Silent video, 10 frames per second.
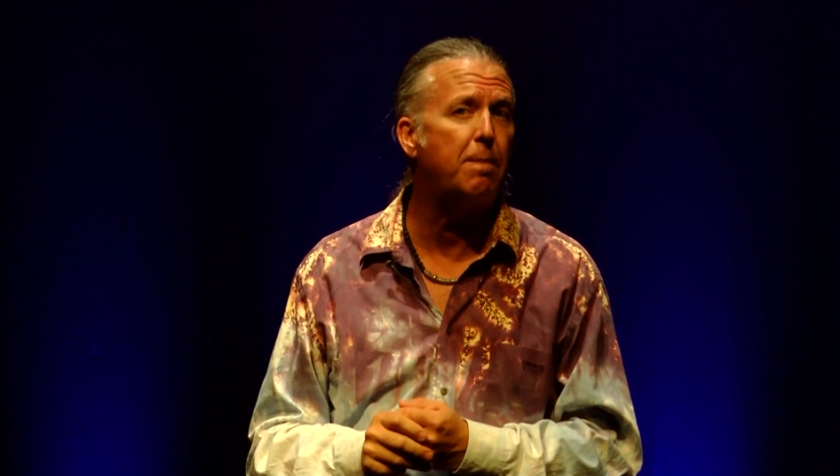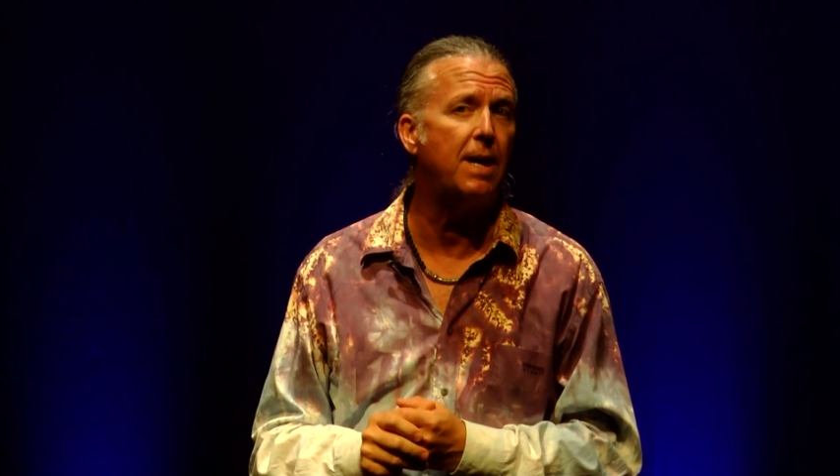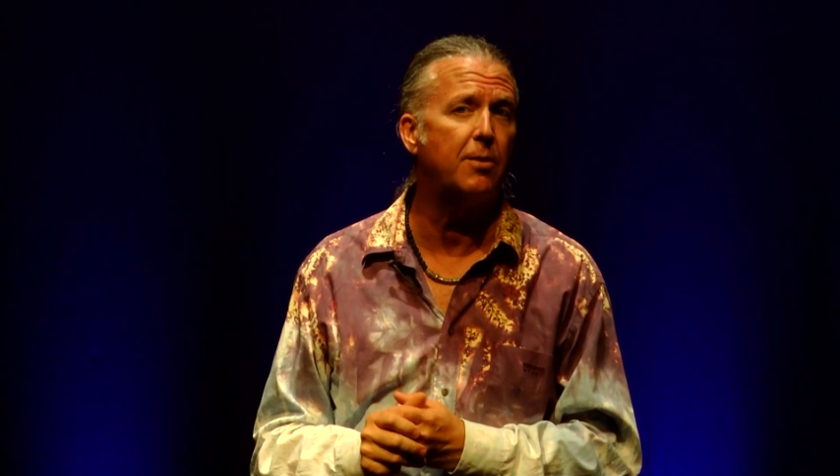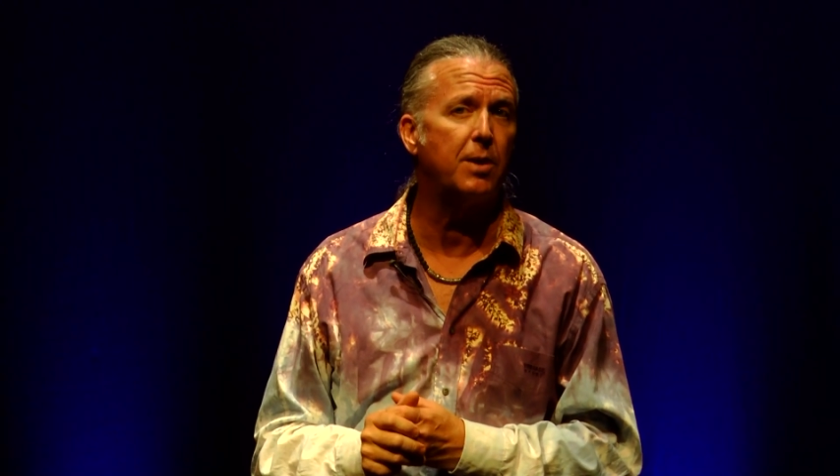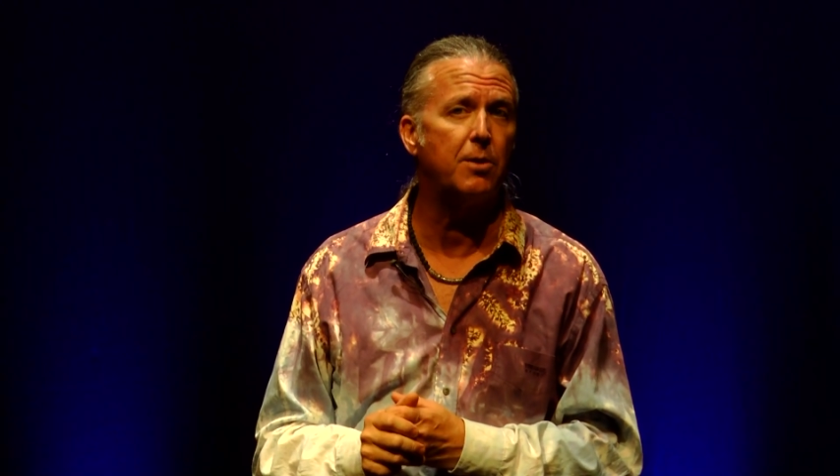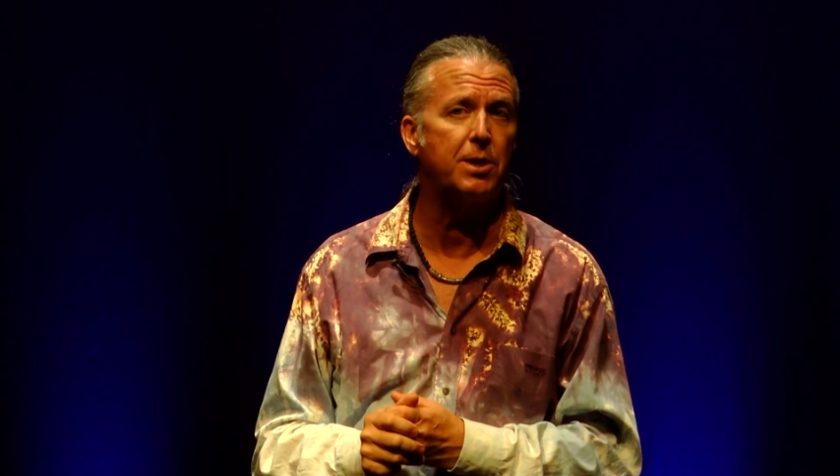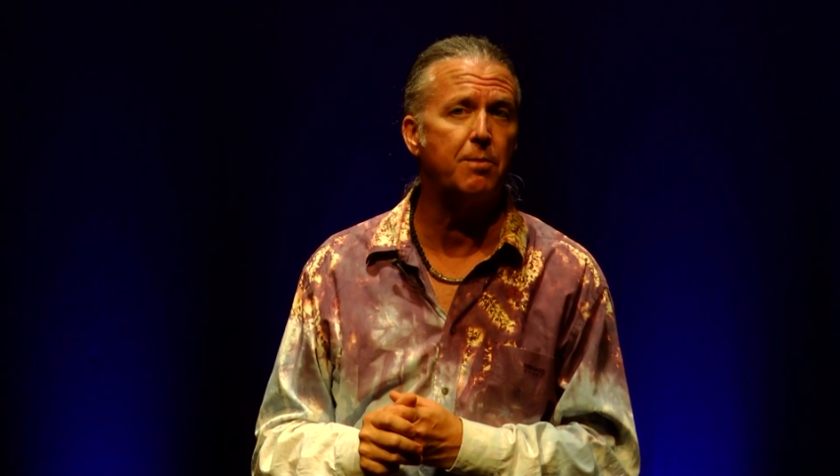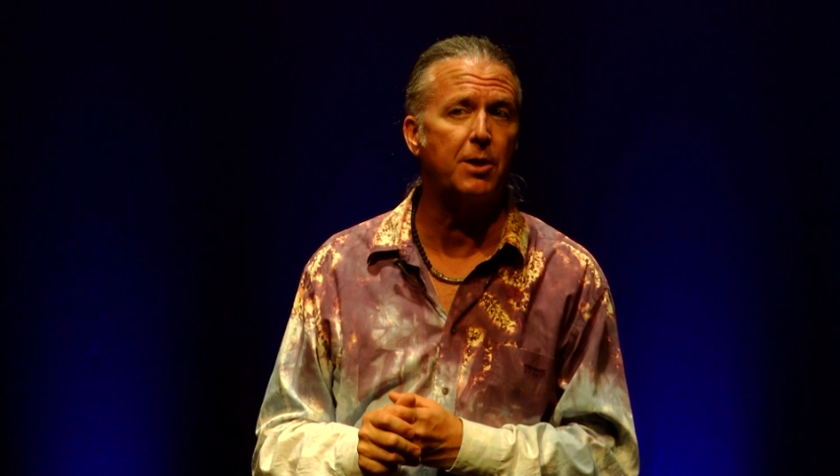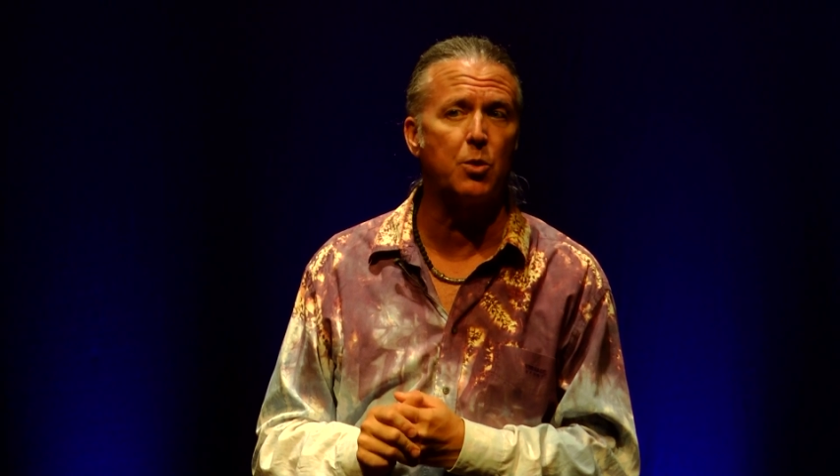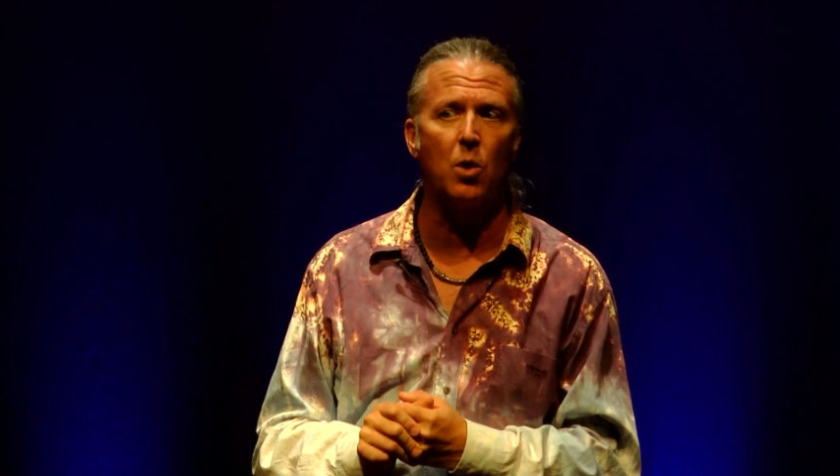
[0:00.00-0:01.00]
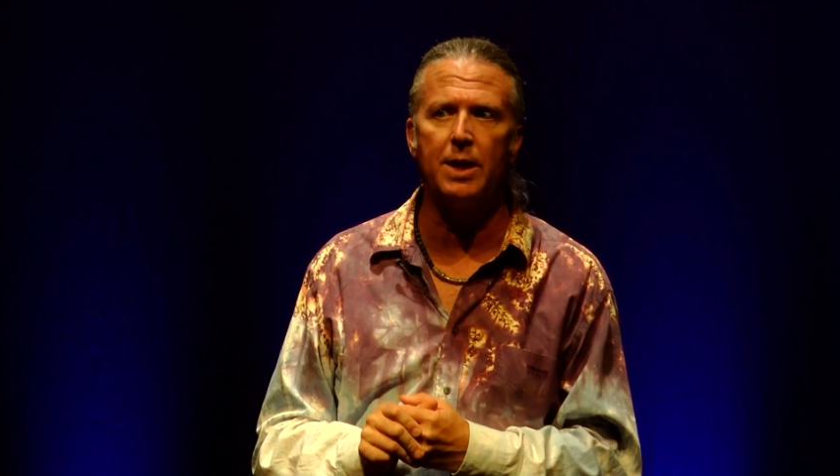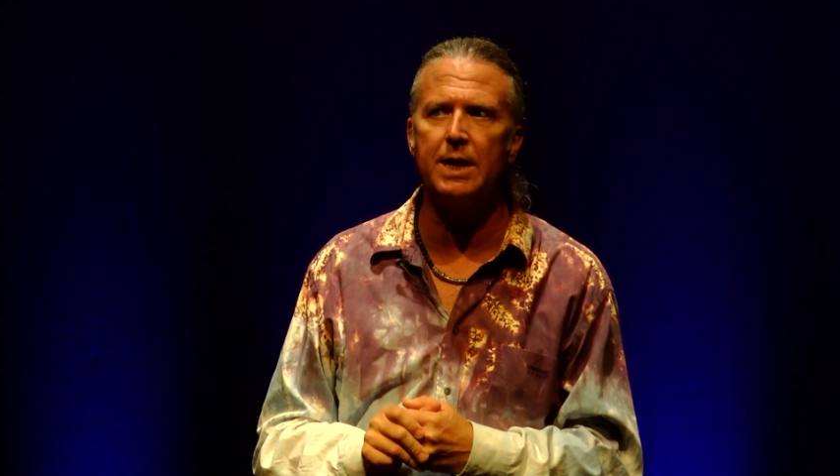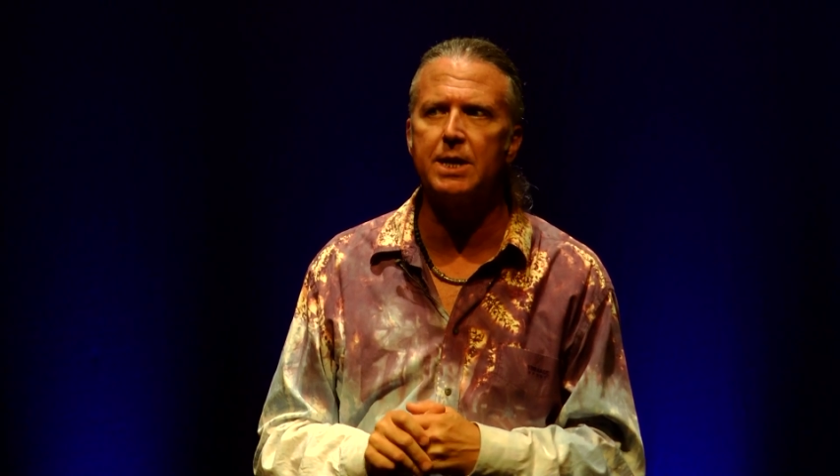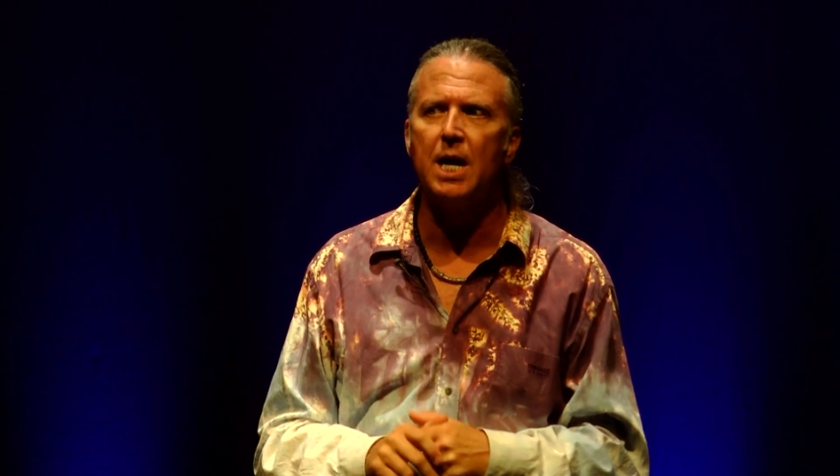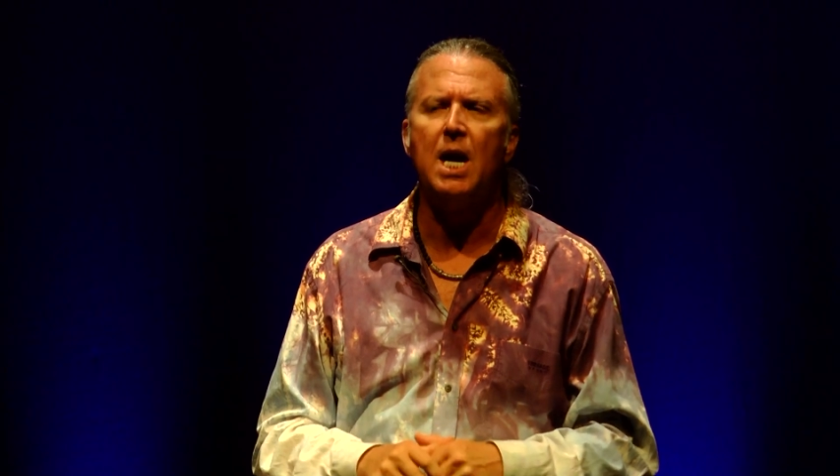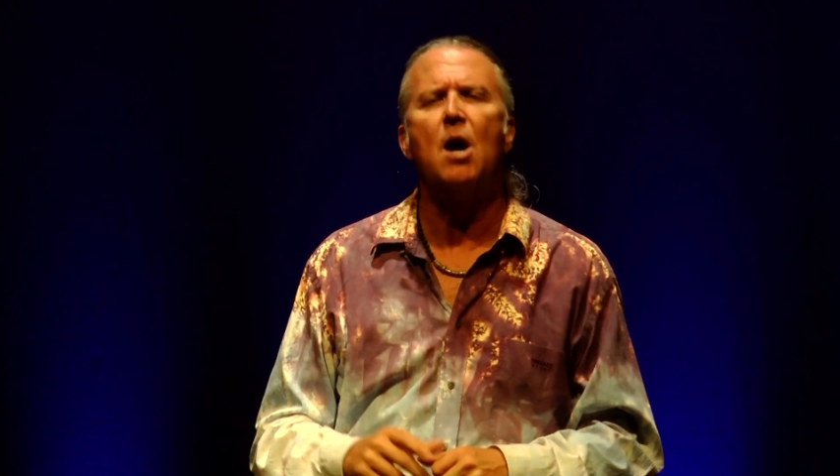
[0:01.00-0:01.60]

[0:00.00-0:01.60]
band when I was in my 20s.